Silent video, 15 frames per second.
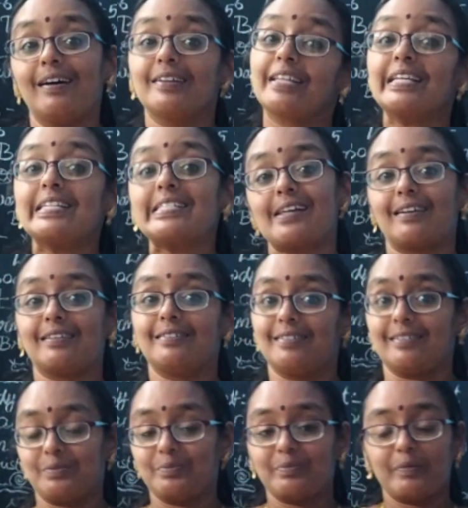things are there,
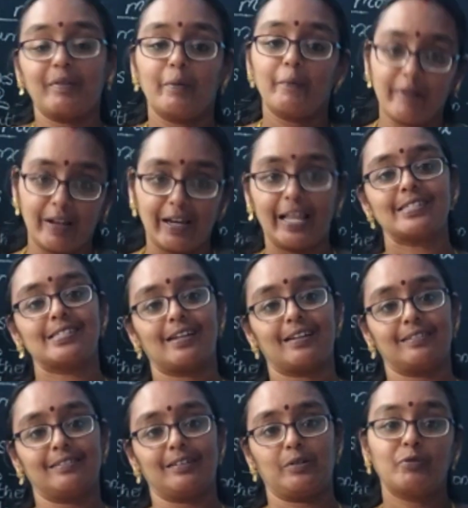legs are
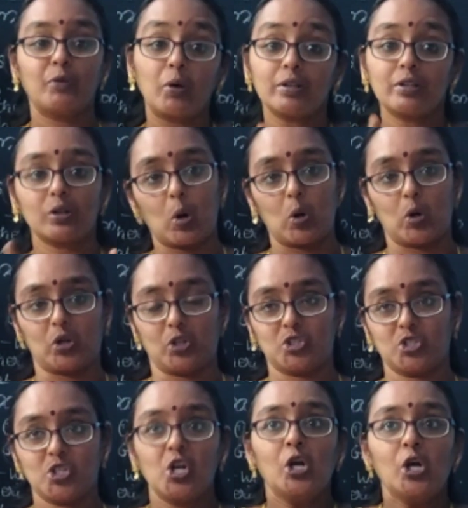there for the cockroach.
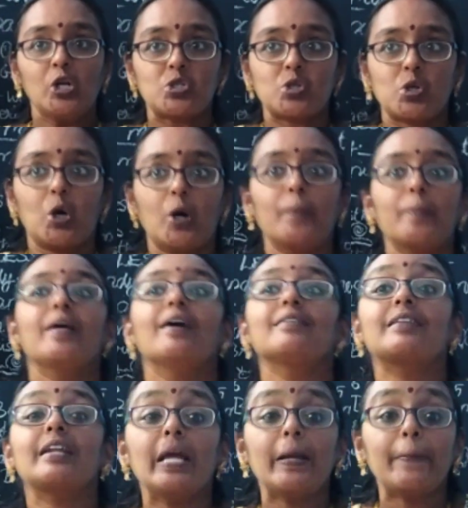So
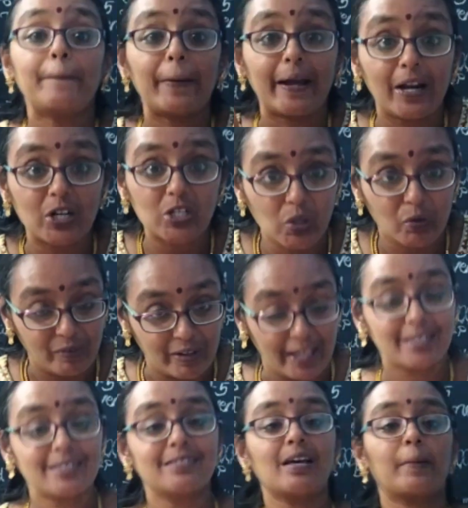3 pairs of
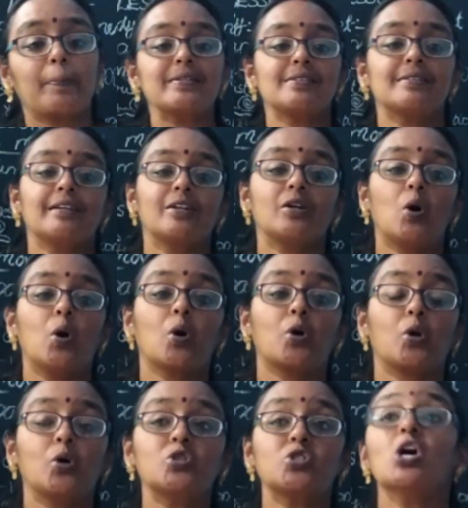legs are present in
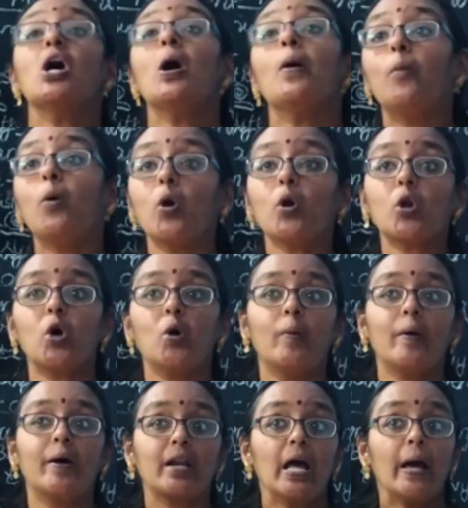cockroach.
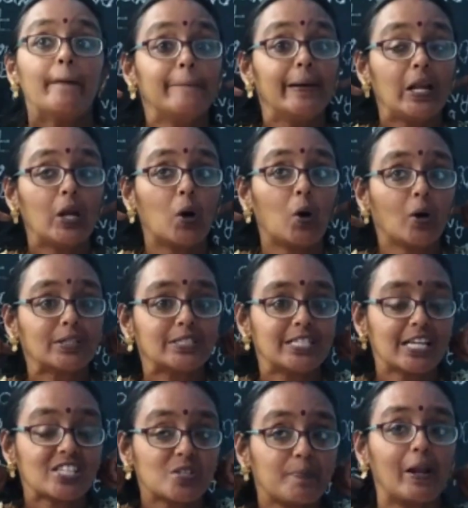Moreover,
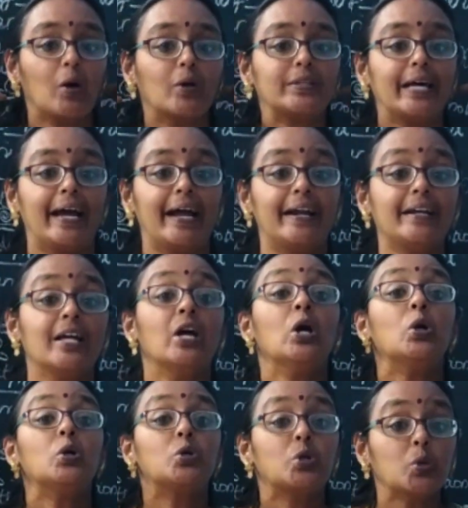just below the head,
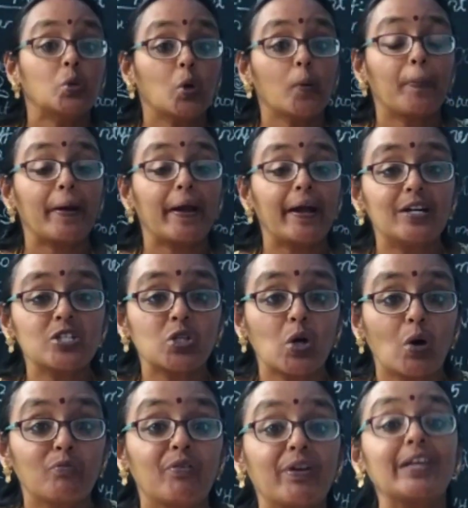2 pairs
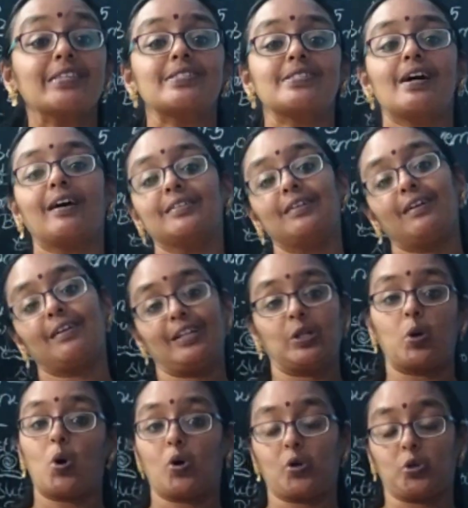of wings are there in the
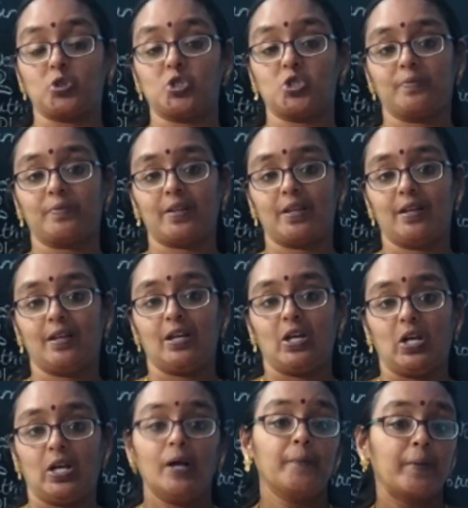cockroach.
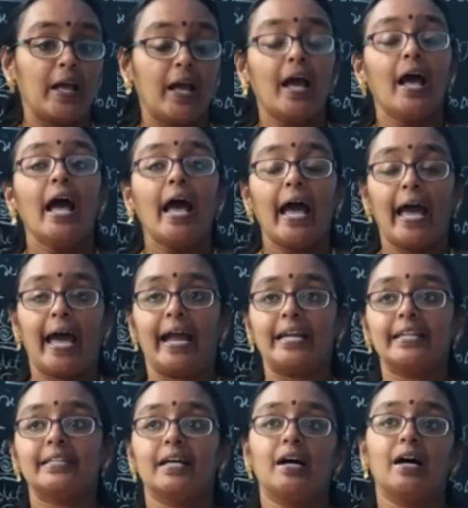
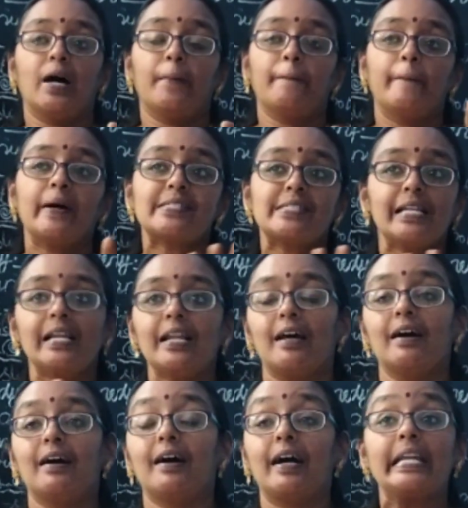And the muscle
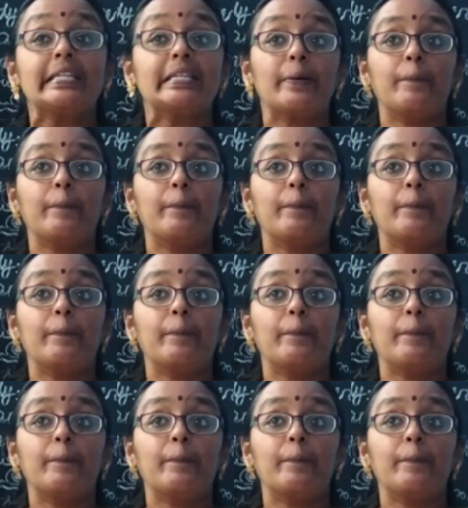and the